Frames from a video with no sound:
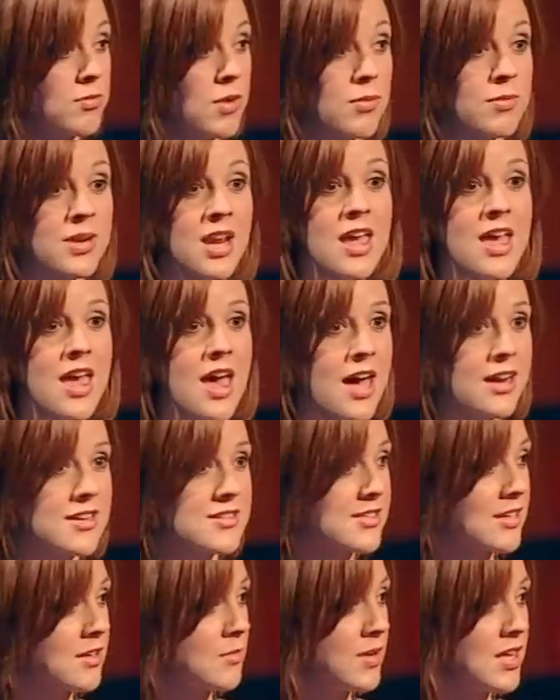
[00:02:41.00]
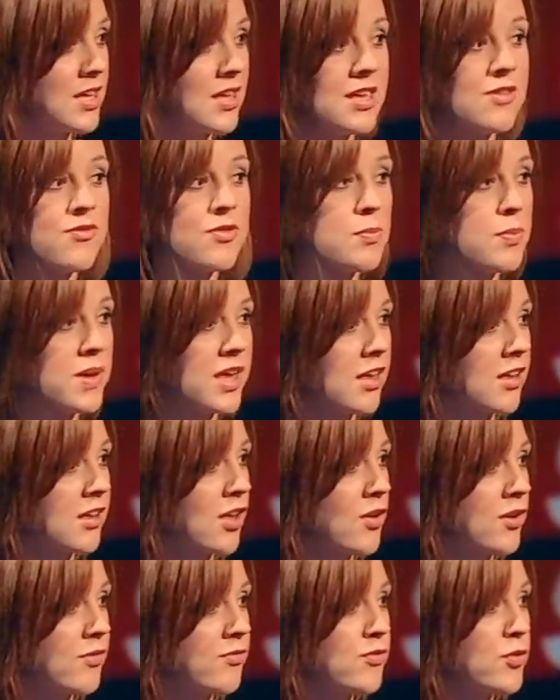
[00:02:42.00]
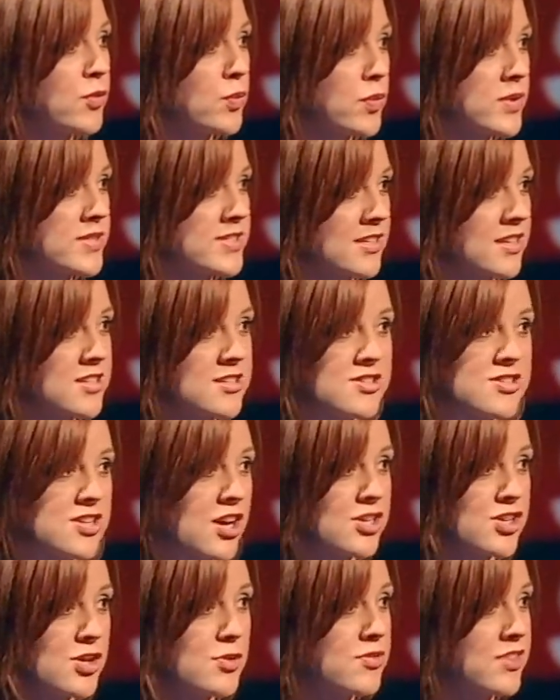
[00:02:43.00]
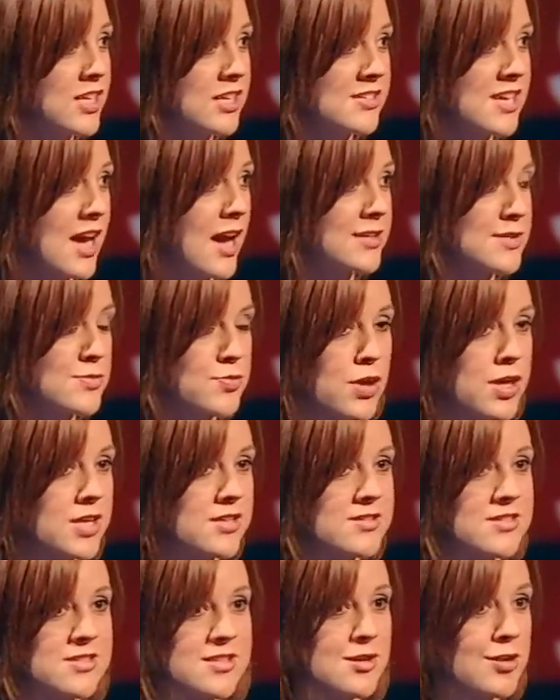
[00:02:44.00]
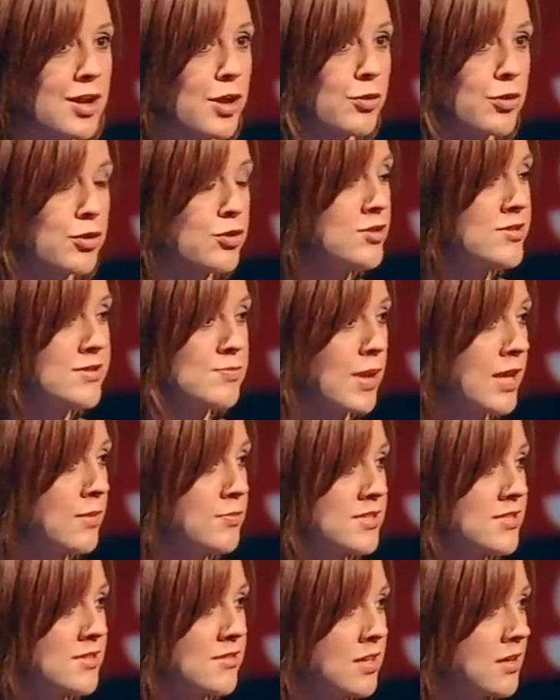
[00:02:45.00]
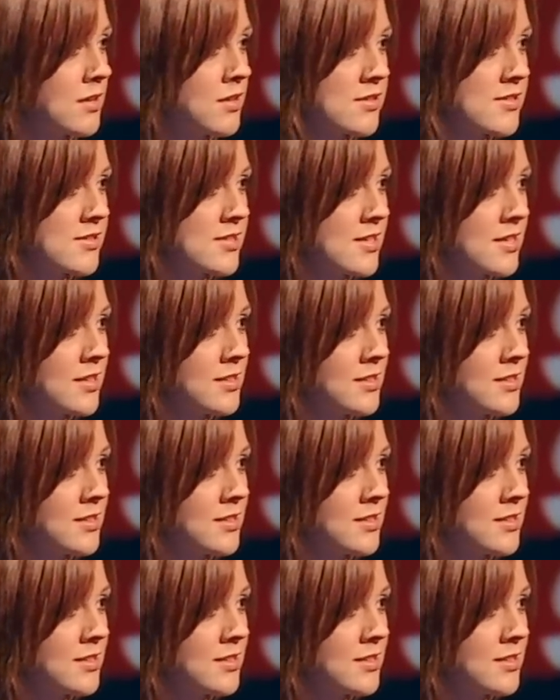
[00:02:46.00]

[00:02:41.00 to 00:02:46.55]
the moment, and it's going to be even bigger going forwards. And I don't think tax breaks to local newspapers are the answer.